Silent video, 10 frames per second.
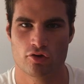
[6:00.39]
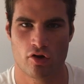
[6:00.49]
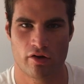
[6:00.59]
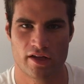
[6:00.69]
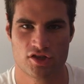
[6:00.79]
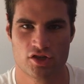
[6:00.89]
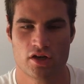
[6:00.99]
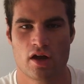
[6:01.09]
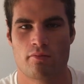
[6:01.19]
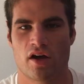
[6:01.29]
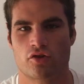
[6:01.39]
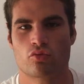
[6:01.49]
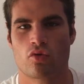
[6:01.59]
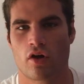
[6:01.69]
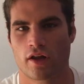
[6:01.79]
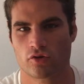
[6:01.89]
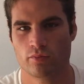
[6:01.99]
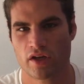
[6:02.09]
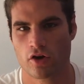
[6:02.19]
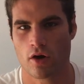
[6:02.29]
are rich, but you want to
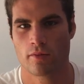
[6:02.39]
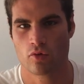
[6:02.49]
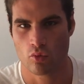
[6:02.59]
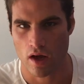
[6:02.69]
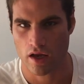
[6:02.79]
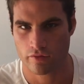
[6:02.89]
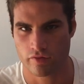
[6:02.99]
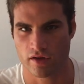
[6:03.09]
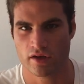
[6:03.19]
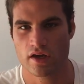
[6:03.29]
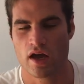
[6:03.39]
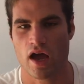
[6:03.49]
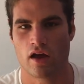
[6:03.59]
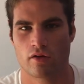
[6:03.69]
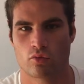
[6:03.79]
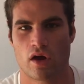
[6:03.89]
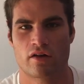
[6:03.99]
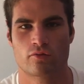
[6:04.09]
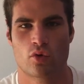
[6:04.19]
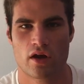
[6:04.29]
become wealthy.
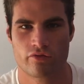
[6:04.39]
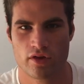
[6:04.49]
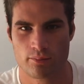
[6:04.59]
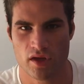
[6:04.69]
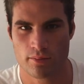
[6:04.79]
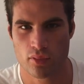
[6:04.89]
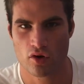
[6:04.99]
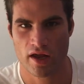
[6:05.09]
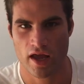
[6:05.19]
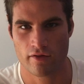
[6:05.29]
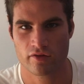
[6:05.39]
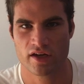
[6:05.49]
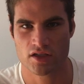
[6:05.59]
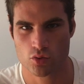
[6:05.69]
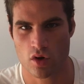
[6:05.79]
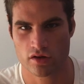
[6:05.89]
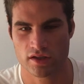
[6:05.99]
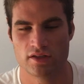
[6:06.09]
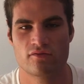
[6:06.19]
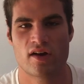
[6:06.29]
When wealthy people have, guess what,
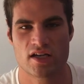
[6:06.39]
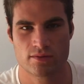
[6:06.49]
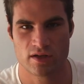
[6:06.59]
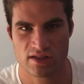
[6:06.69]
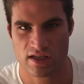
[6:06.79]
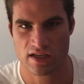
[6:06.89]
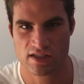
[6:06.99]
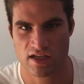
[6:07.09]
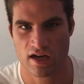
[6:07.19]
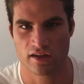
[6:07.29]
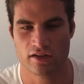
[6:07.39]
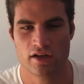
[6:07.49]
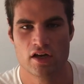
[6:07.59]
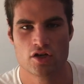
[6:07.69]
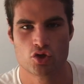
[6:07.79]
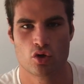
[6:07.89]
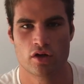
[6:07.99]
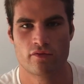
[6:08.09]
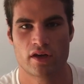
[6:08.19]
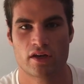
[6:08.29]
investments aside. So
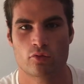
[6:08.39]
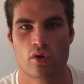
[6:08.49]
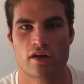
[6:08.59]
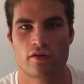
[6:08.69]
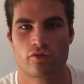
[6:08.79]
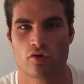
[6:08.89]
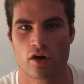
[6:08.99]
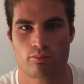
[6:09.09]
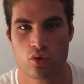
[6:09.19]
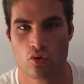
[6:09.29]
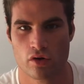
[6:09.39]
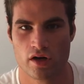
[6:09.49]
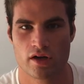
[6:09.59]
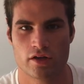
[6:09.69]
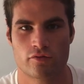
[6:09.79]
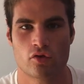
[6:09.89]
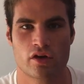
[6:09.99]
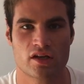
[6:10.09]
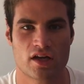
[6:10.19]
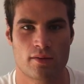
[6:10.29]
even if you are poor, if your
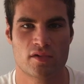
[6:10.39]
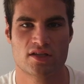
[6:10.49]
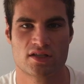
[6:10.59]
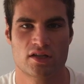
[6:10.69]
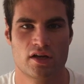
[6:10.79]
income is